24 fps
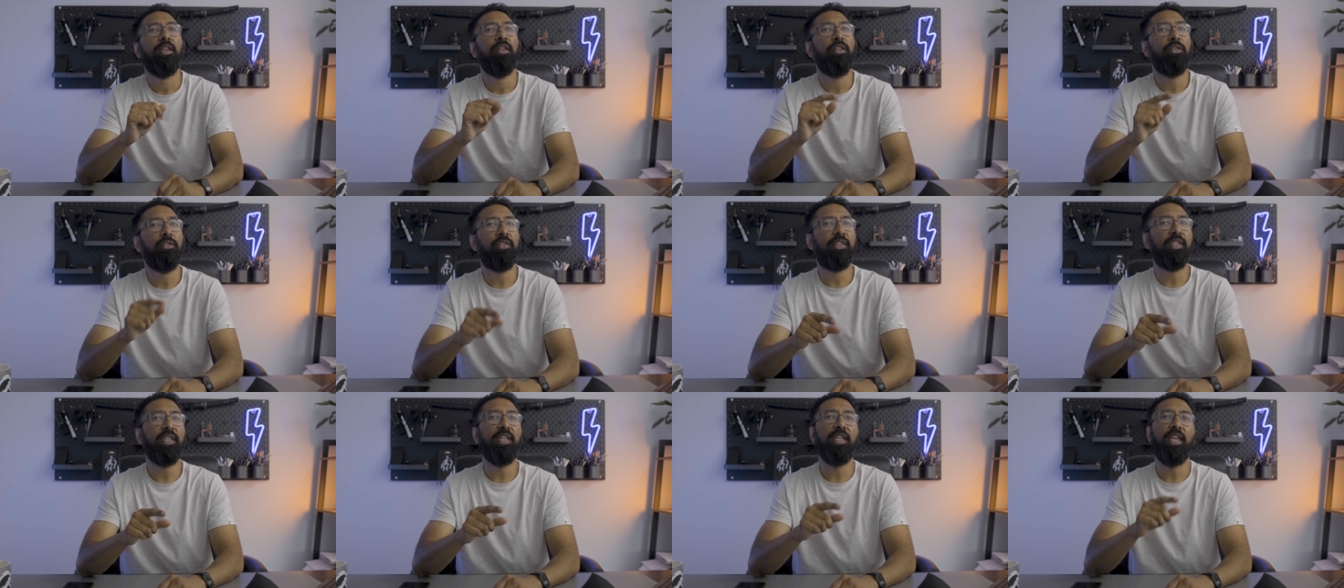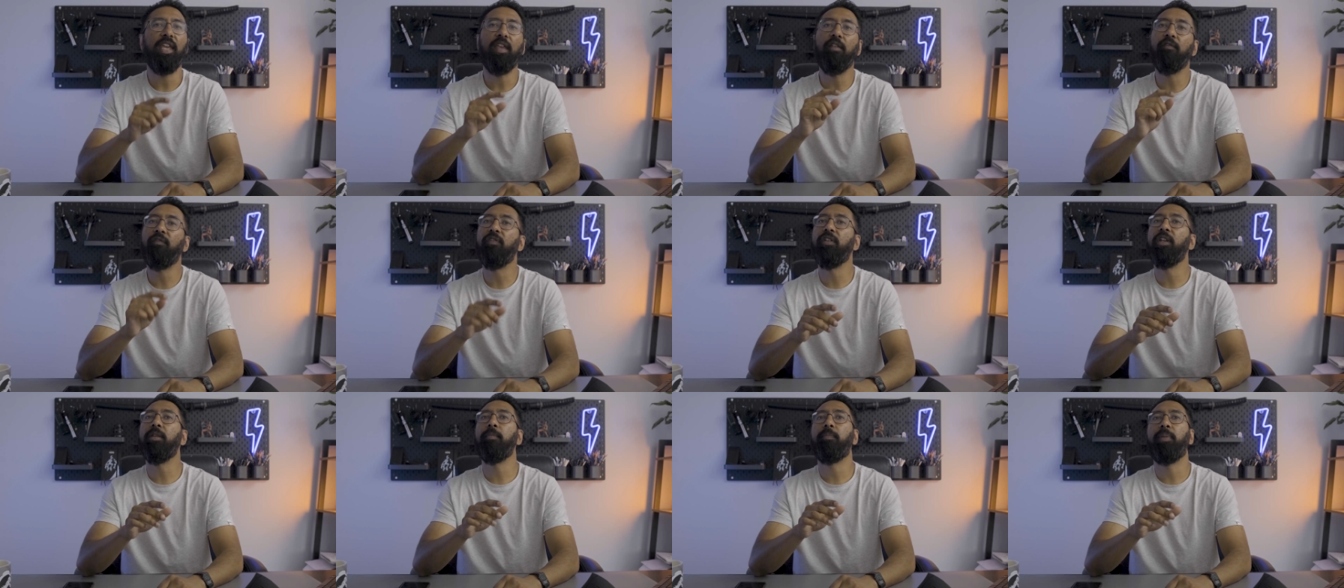You see,
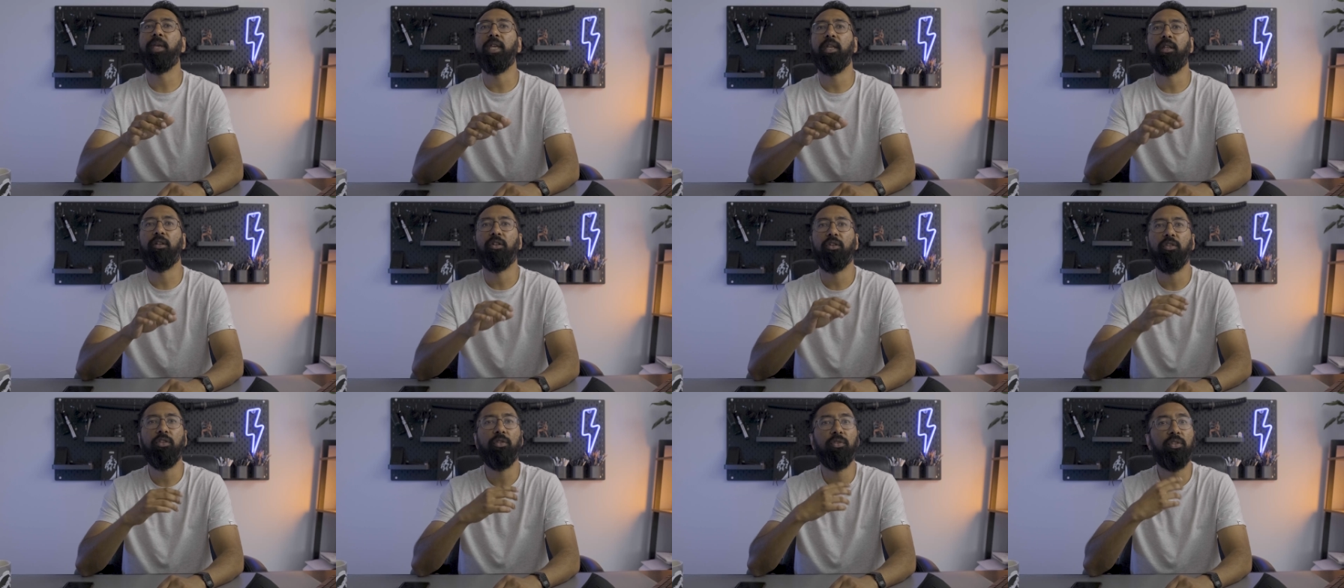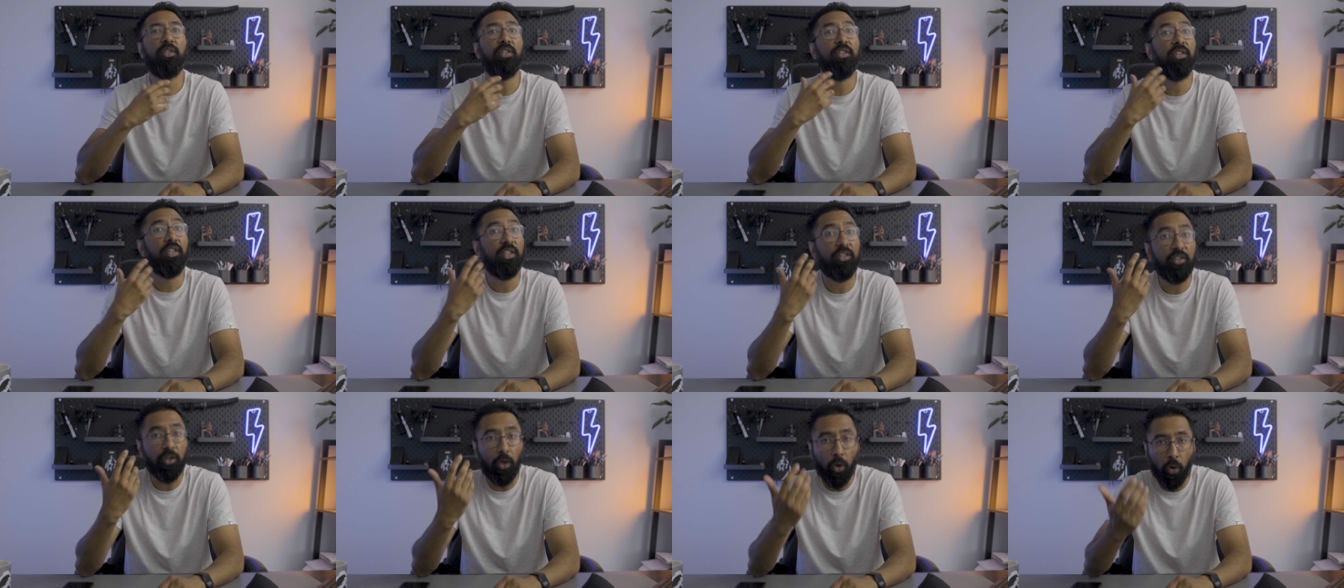Infinite Painter uses
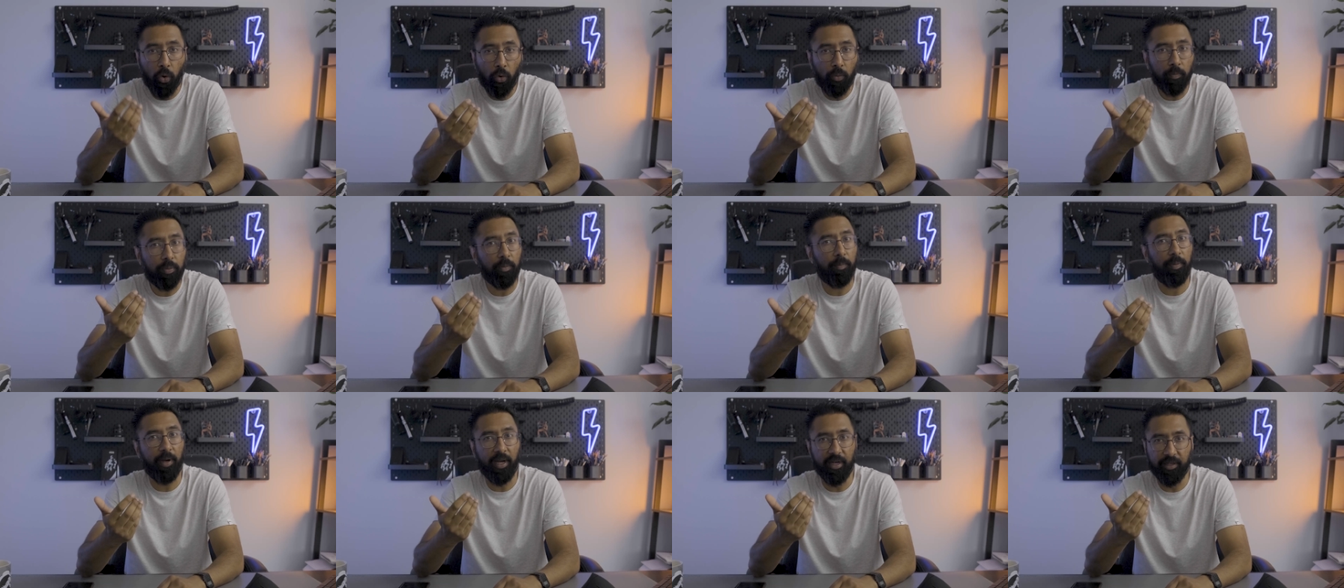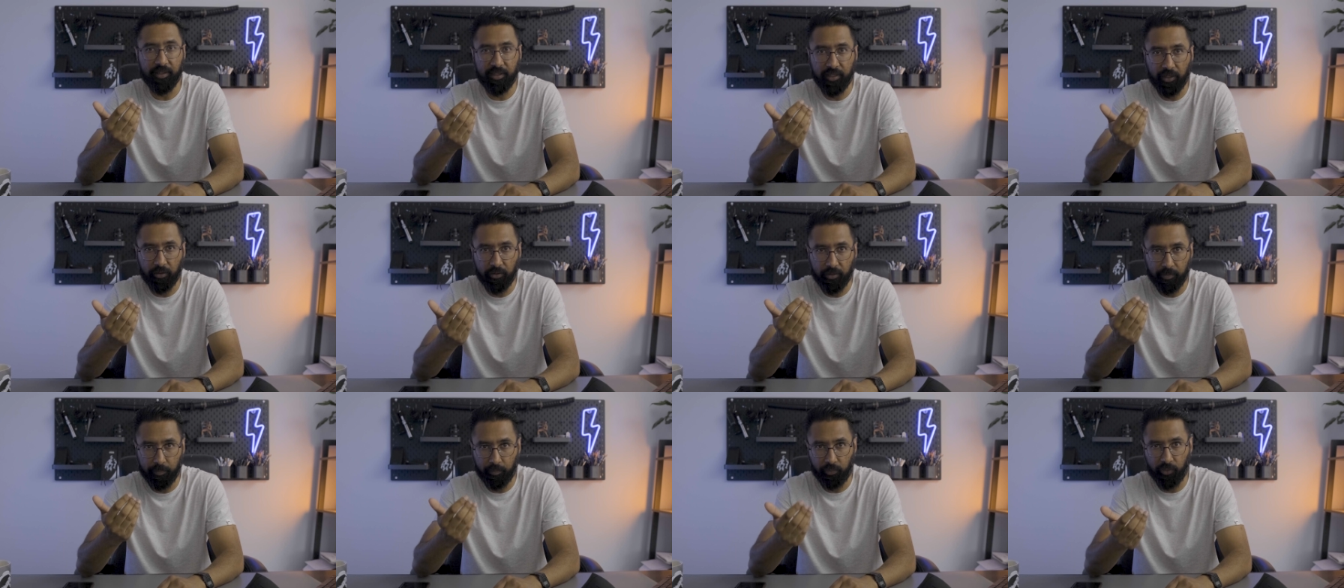its own
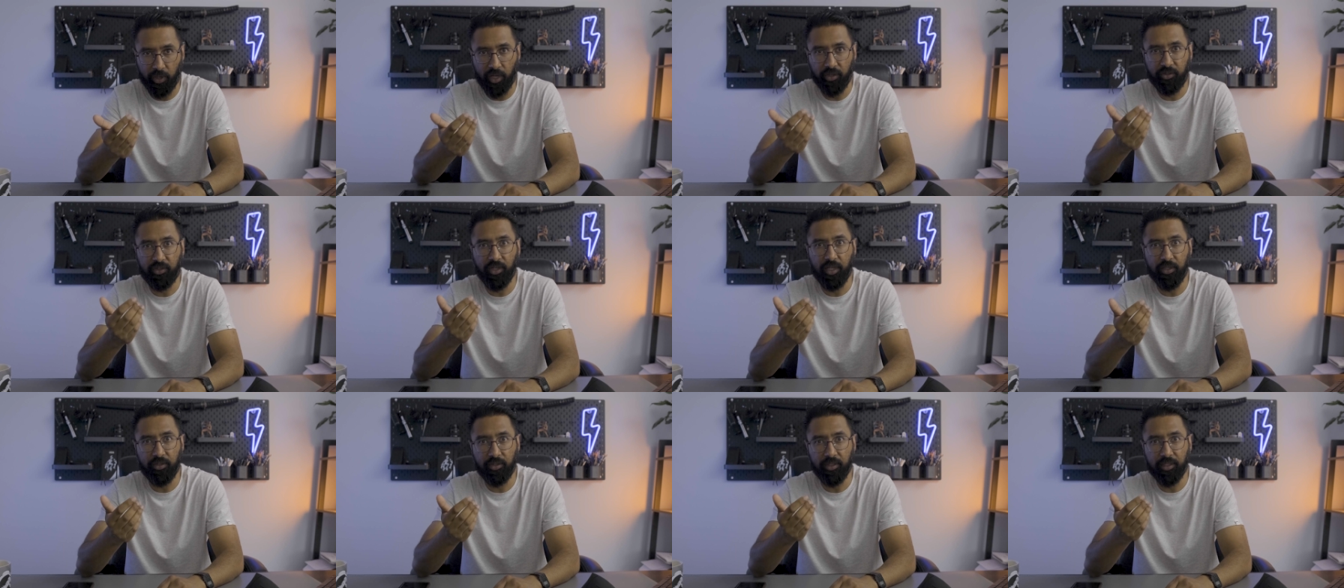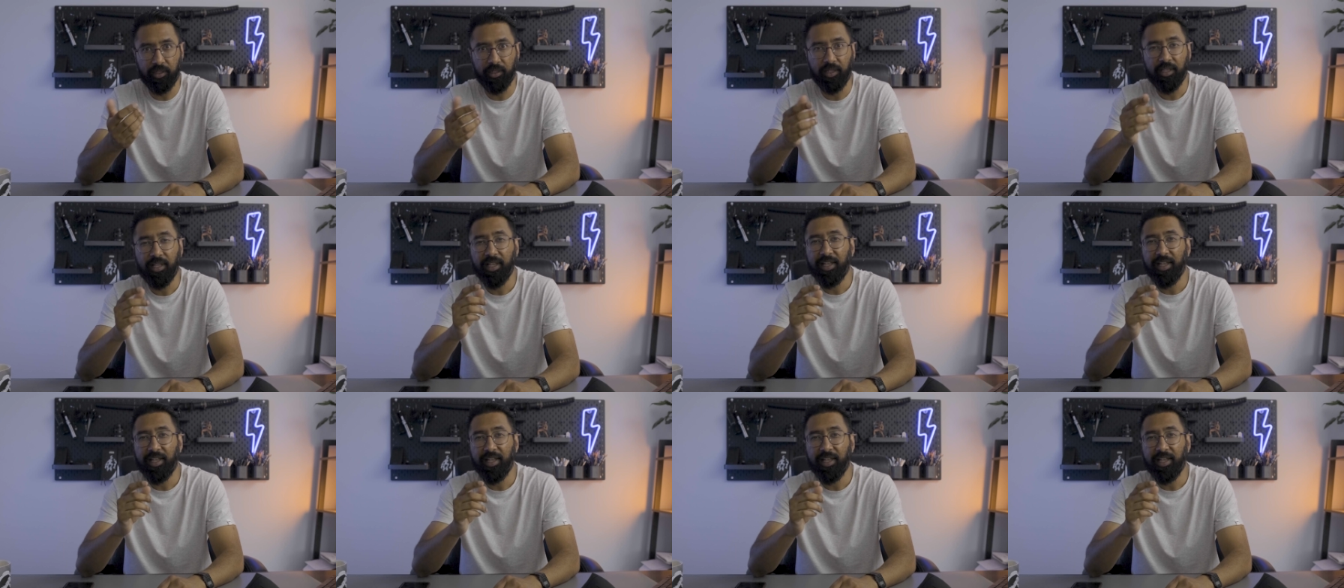proprietary brush engine.